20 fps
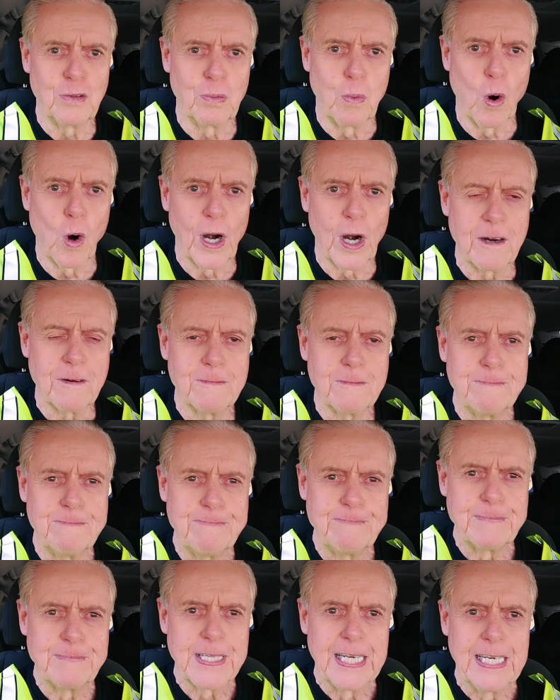sport.
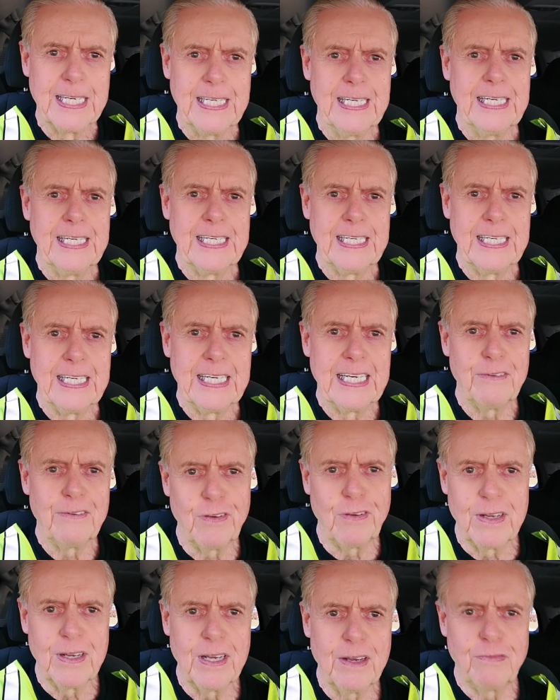And
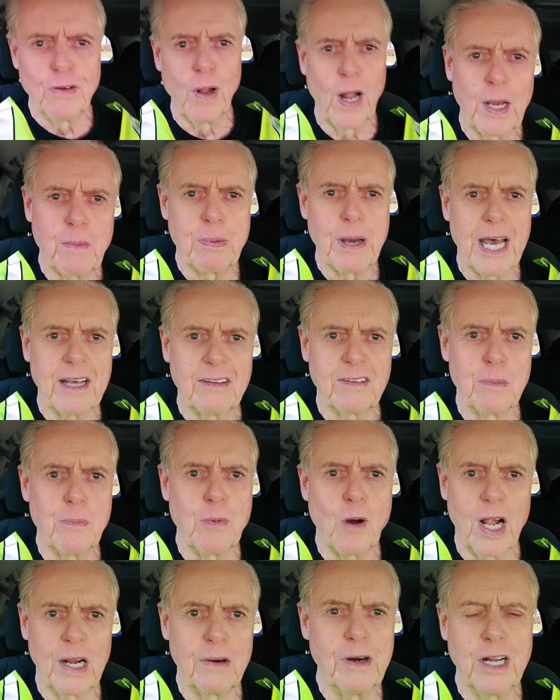if you like
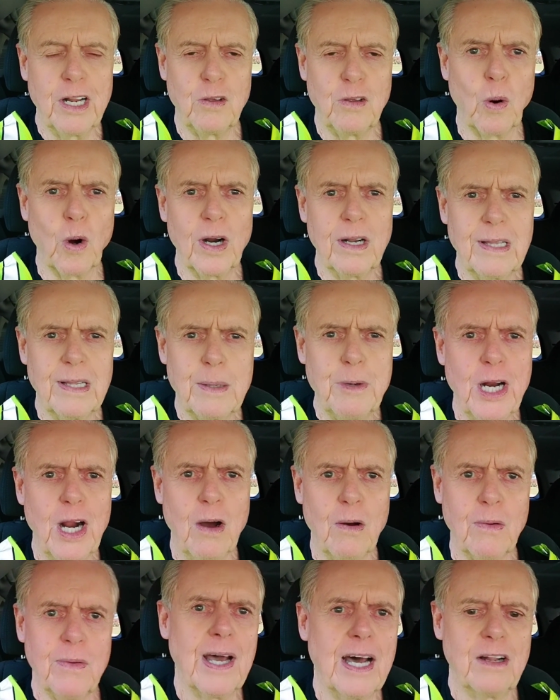basketball or any sport, let me
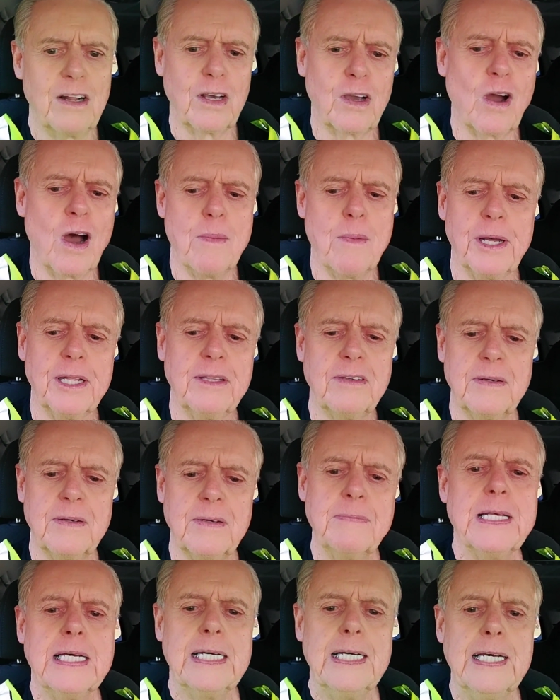know down in the comments.
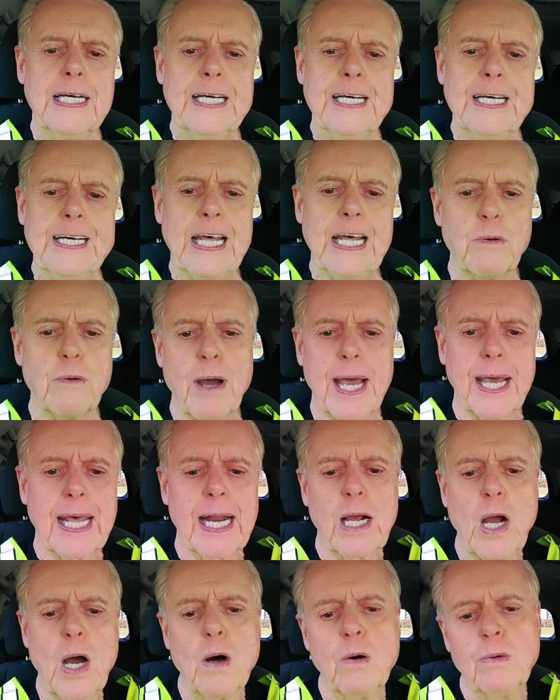Anyway, I
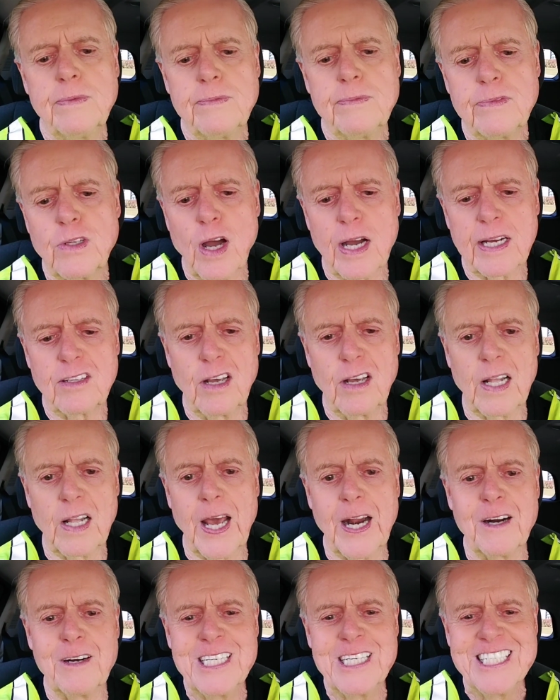gotta go. Talk to you
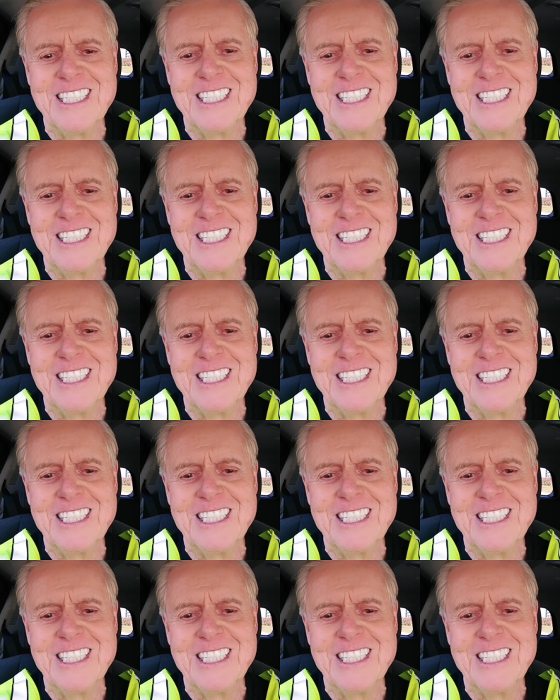later.